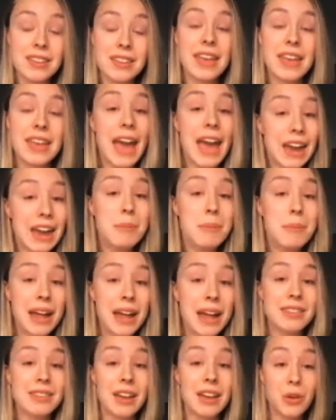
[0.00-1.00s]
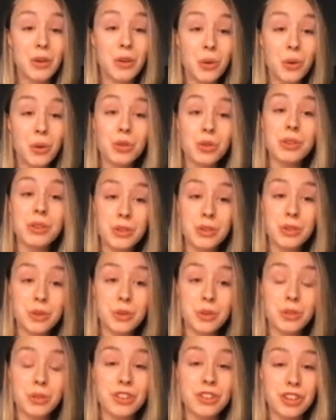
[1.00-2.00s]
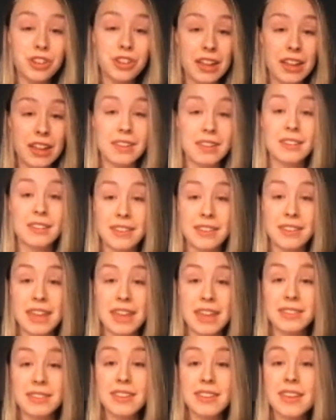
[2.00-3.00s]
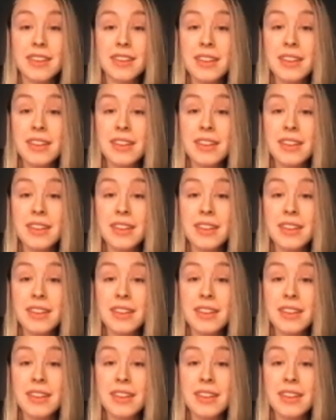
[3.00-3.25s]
They can matter and cause what's called a genetic disease.